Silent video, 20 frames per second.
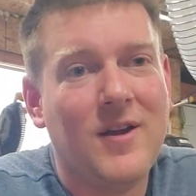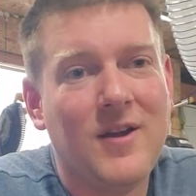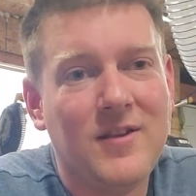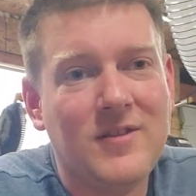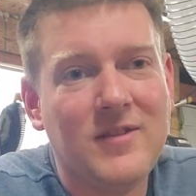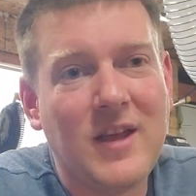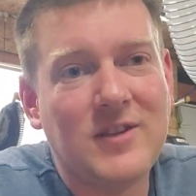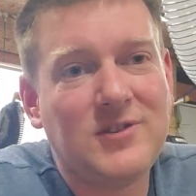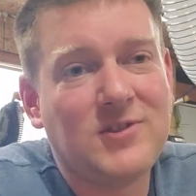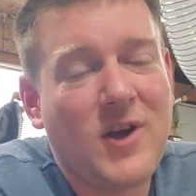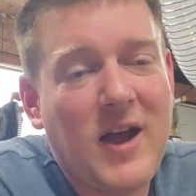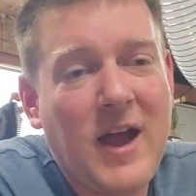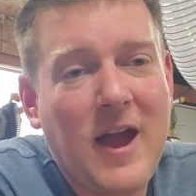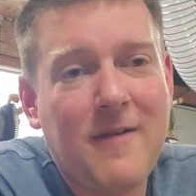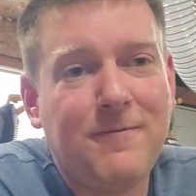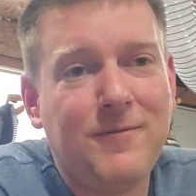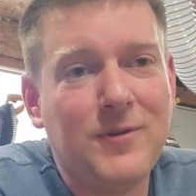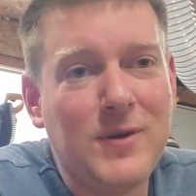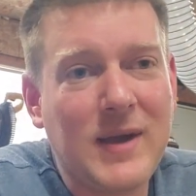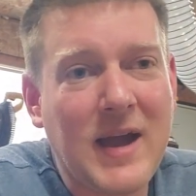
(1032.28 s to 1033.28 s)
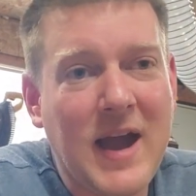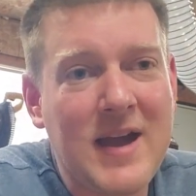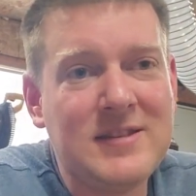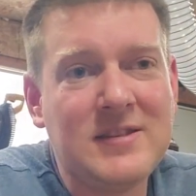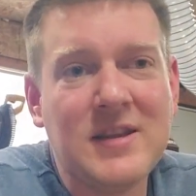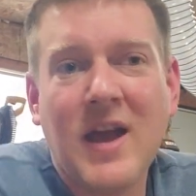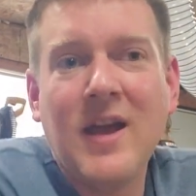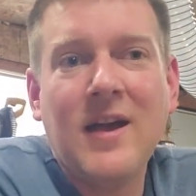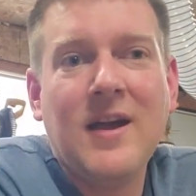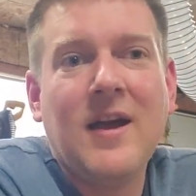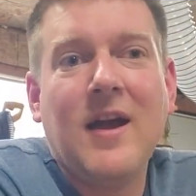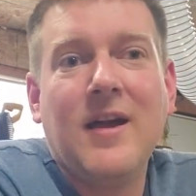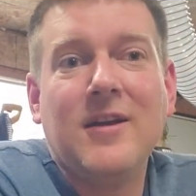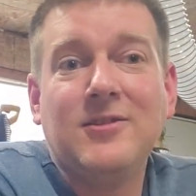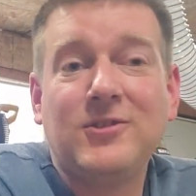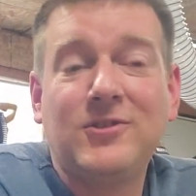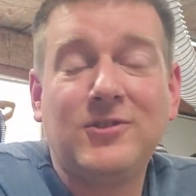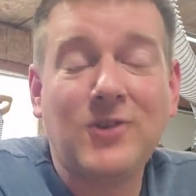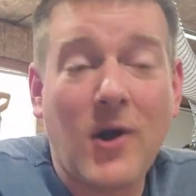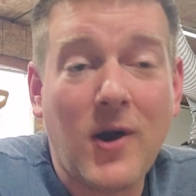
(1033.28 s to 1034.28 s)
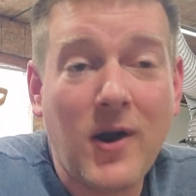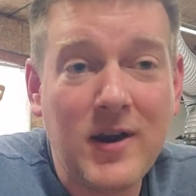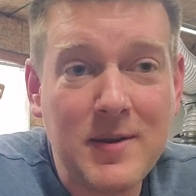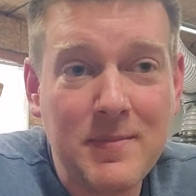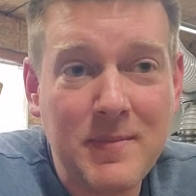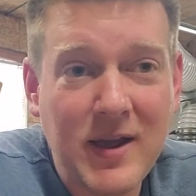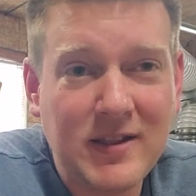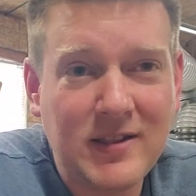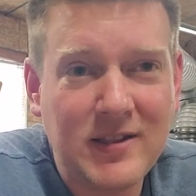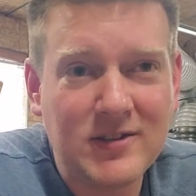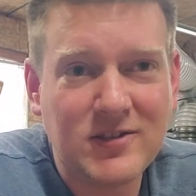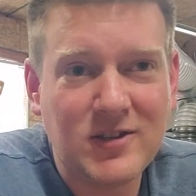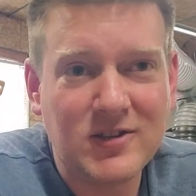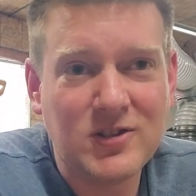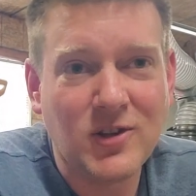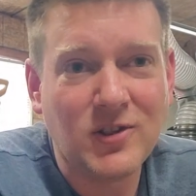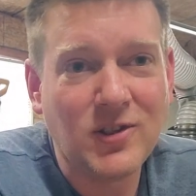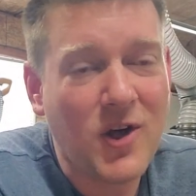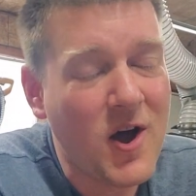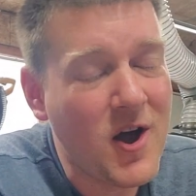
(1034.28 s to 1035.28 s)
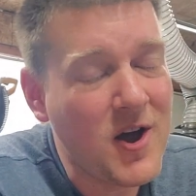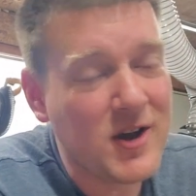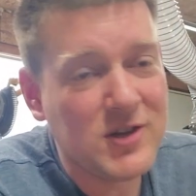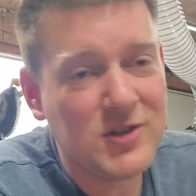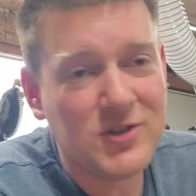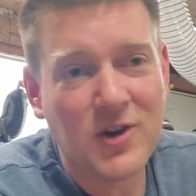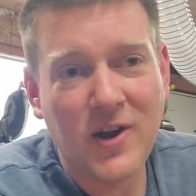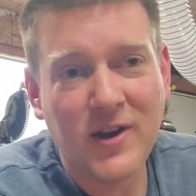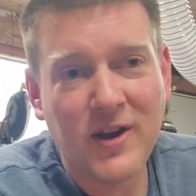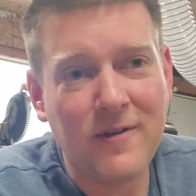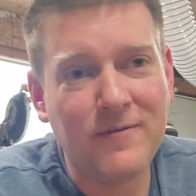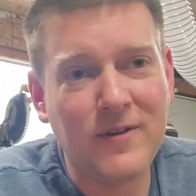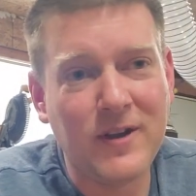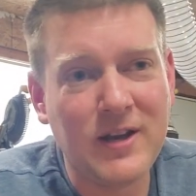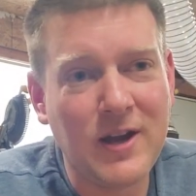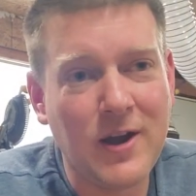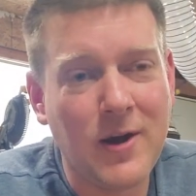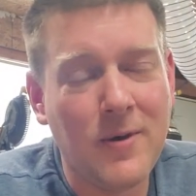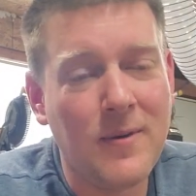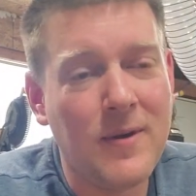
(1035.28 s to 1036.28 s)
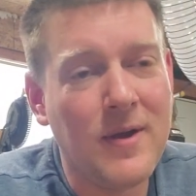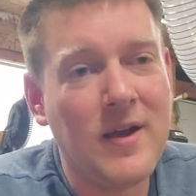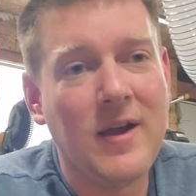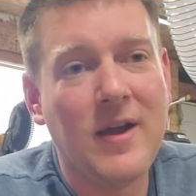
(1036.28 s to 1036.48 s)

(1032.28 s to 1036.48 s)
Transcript: That's all I have for you guys. Sorry to make this such a long and drawn out video.